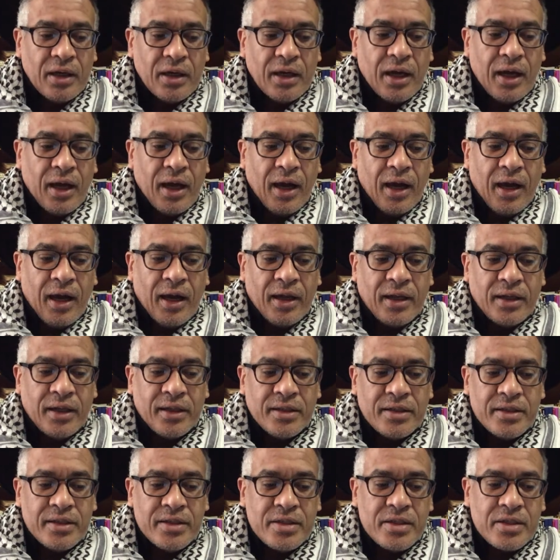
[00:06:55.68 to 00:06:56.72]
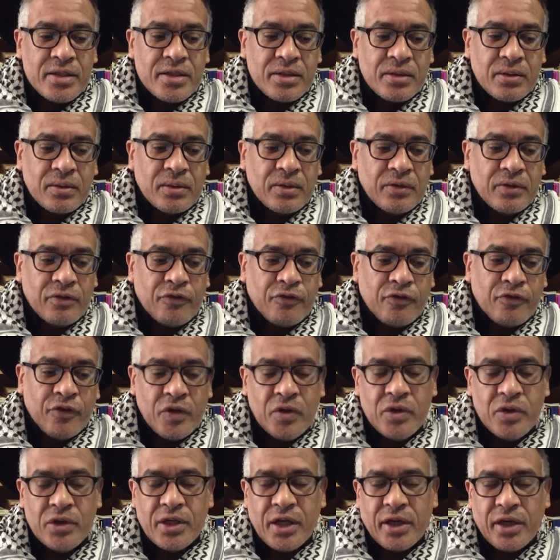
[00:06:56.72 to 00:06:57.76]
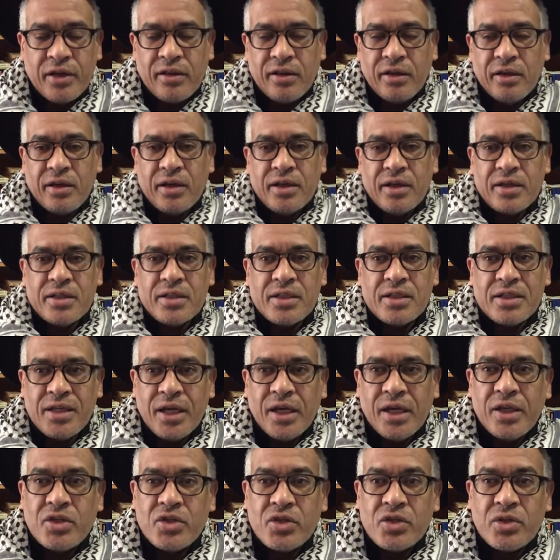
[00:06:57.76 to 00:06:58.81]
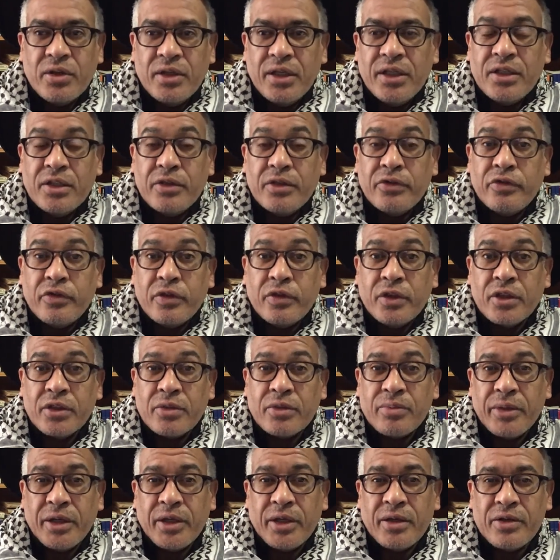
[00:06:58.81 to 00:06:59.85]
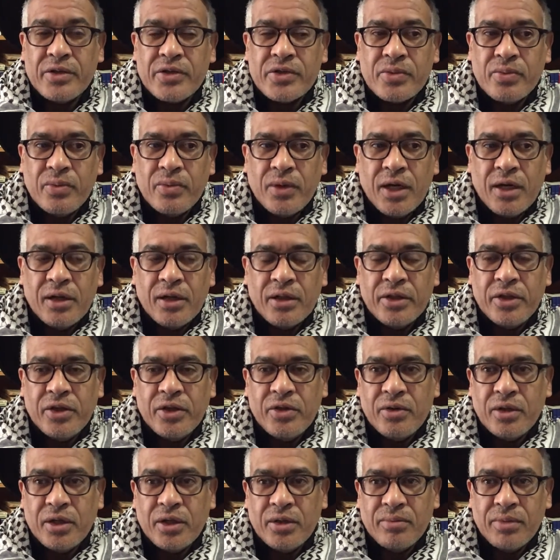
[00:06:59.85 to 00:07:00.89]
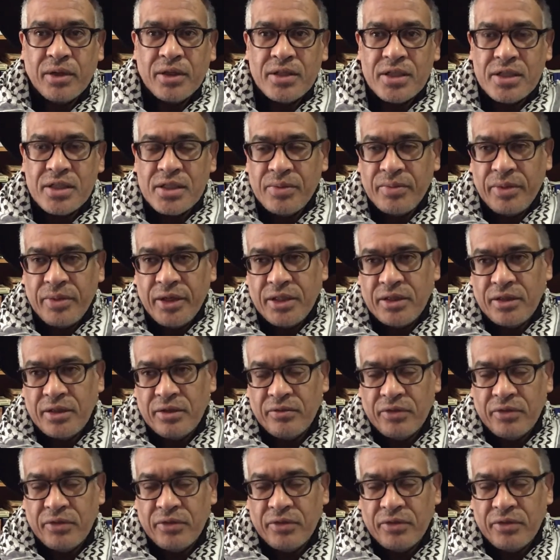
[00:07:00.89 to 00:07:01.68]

And food, I think, is texturally different, because while you can participate in